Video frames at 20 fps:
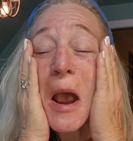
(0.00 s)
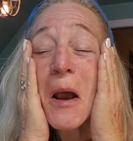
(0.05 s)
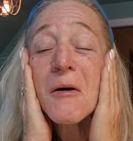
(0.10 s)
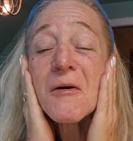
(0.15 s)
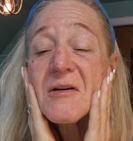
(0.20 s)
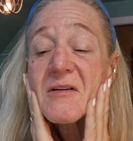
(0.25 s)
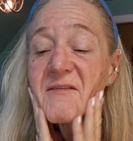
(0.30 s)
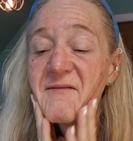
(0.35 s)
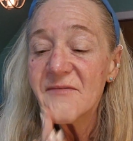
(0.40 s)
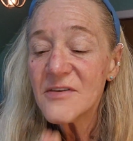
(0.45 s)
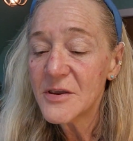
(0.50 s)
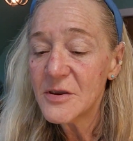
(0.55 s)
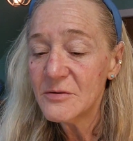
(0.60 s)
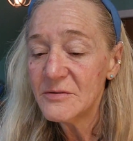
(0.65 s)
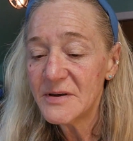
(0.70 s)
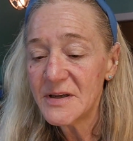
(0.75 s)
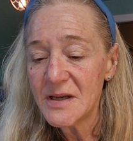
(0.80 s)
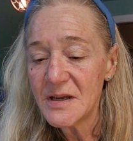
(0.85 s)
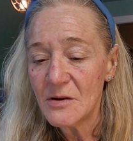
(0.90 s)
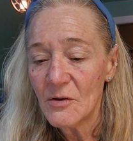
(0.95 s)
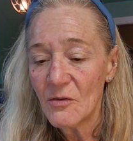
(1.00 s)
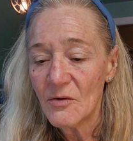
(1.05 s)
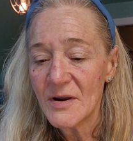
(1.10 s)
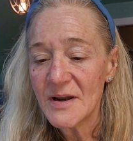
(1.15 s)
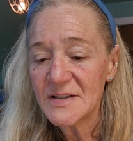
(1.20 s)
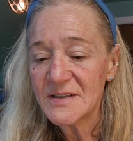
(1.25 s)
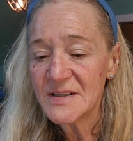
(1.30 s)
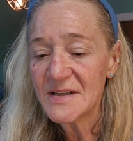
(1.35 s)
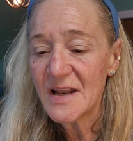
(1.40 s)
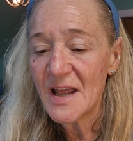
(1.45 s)
out of the Younique or
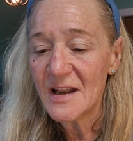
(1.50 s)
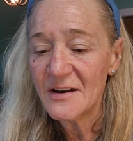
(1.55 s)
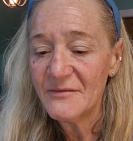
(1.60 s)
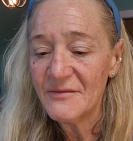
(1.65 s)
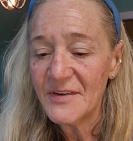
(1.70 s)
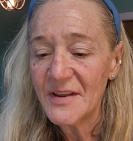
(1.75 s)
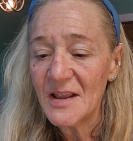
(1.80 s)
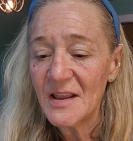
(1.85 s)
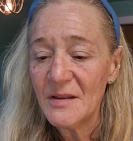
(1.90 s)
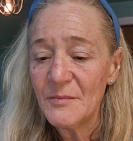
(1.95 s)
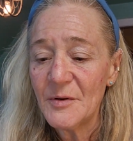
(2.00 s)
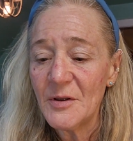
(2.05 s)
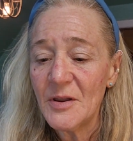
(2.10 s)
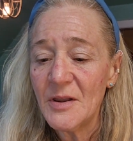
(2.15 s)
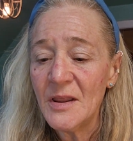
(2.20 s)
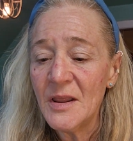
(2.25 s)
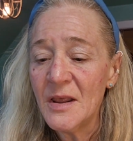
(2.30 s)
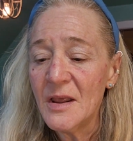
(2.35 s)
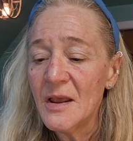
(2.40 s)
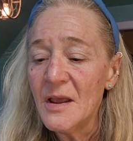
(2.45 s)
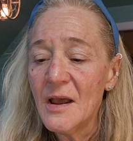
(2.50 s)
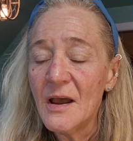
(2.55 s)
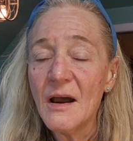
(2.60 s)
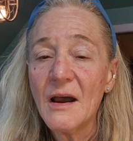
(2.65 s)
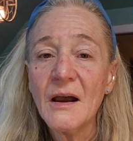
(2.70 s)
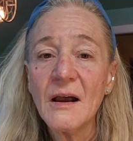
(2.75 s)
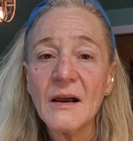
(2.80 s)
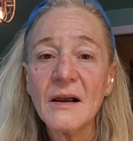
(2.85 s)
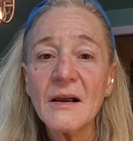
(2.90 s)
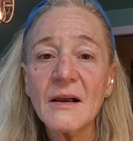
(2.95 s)
it's not available,
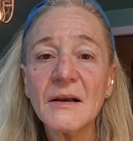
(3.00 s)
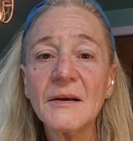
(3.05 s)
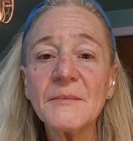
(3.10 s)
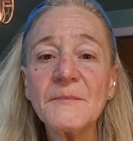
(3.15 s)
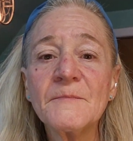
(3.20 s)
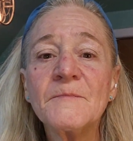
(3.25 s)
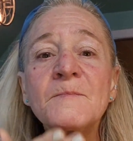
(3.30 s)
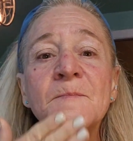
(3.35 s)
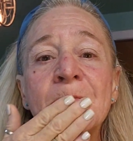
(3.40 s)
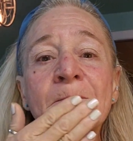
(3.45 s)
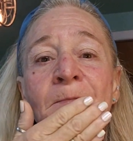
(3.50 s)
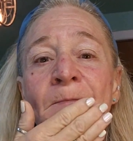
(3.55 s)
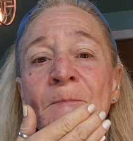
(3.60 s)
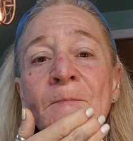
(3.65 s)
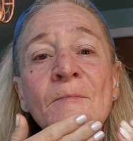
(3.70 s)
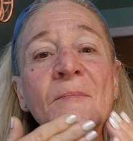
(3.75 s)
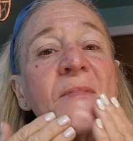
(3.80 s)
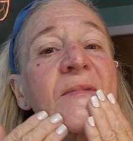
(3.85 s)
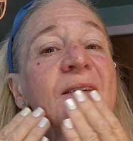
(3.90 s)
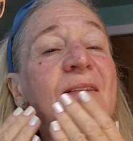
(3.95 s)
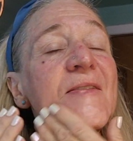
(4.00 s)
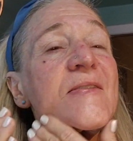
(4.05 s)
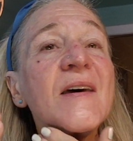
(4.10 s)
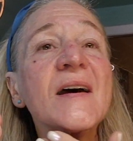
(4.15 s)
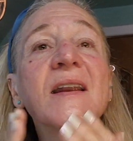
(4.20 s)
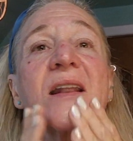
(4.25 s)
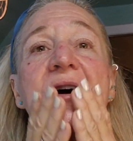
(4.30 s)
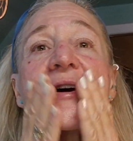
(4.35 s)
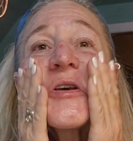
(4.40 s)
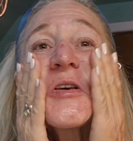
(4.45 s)

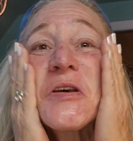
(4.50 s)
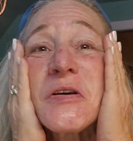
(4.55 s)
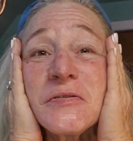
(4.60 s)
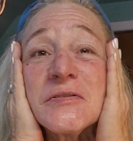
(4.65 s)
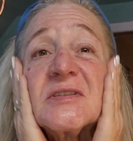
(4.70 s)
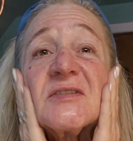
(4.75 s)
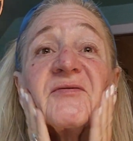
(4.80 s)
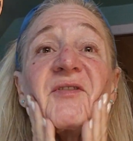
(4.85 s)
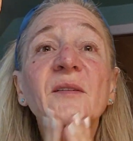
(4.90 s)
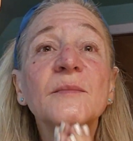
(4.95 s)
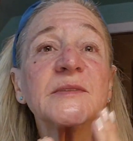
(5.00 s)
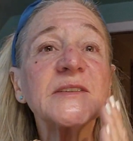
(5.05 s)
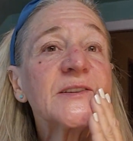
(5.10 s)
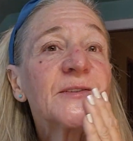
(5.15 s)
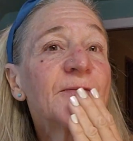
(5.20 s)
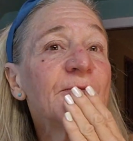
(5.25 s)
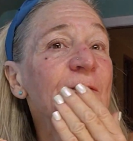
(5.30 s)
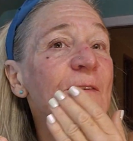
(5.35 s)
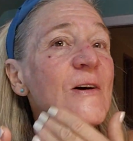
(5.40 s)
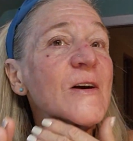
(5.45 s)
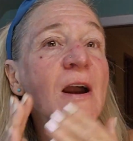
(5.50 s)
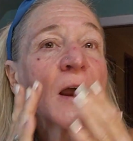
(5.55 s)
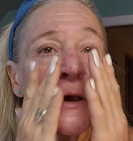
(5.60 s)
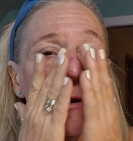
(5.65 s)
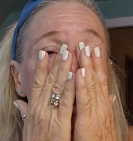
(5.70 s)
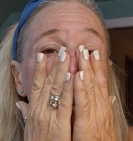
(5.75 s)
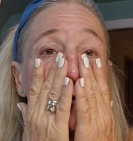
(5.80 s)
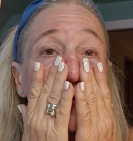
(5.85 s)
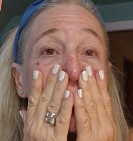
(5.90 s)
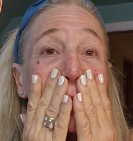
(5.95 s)
that I use from
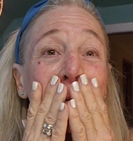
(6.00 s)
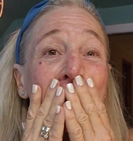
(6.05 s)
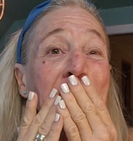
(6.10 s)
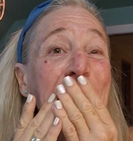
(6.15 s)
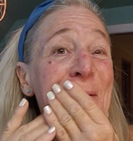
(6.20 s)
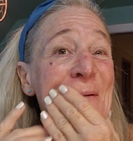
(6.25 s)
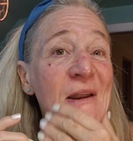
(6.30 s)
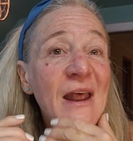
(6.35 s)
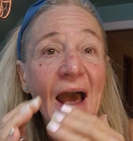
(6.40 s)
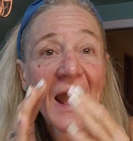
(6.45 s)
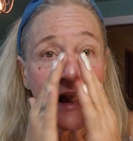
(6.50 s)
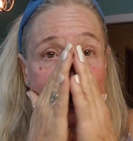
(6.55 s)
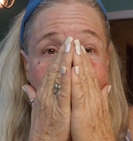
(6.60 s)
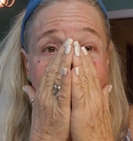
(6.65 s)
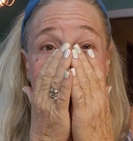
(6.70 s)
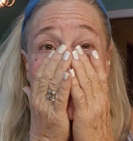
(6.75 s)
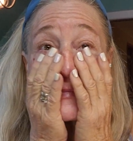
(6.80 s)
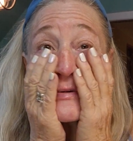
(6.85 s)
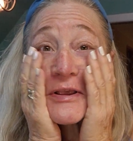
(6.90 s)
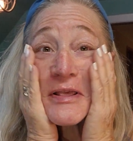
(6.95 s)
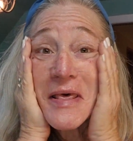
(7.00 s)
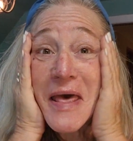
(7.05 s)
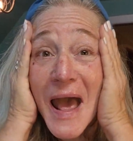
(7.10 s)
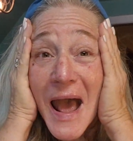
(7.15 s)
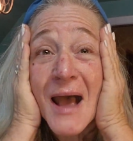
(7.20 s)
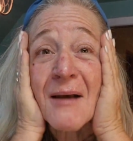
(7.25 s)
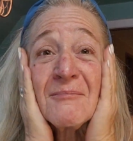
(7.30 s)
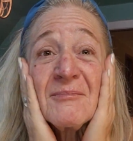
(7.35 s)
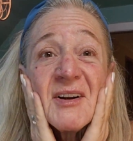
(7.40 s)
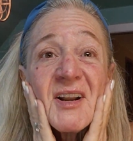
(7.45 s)
Sephora. So you can ask me
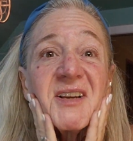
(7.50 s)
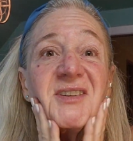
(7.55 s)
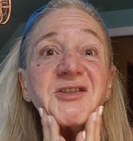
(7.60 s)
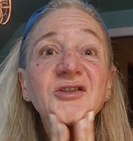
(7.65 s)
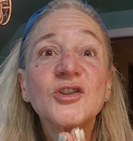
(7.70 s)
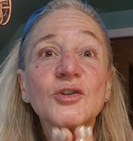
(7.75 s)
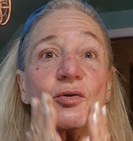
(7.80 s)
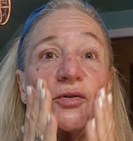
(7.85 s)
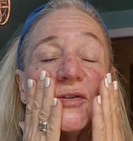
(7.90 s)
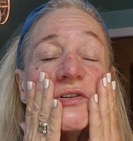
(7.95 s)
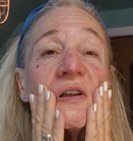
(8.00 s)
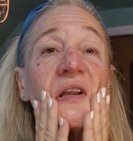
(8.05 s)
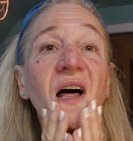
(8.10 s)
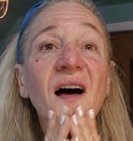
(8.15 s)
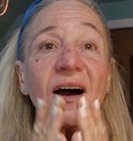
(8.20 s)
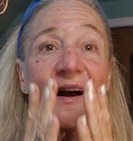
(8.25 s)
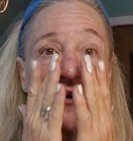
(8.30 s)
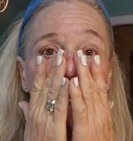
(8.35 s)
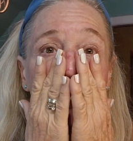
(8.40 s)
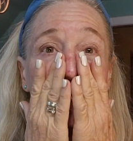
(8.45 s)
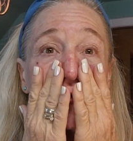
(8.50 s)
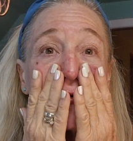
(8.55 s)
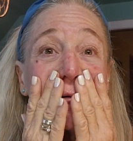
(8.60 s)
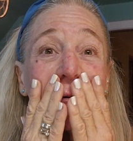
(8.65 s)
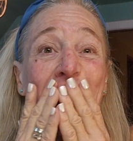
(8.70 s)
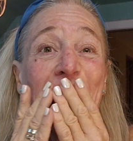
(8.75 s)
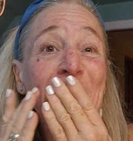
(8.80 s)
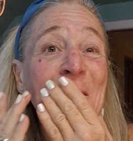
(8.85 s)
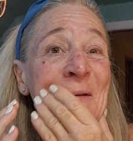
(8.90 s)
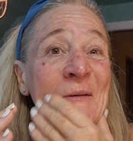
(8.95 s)
that, but I do love
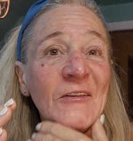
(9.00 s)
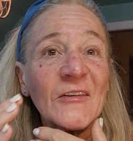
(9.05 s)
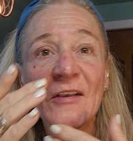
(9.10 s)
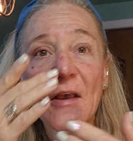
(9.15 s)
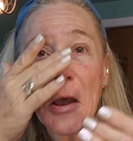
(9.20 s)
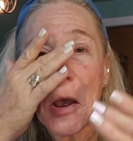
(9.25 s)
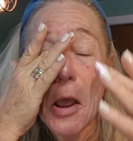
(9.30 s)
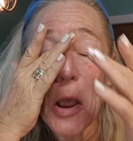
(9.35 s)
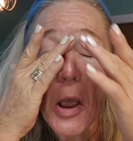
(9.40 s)
Younique's.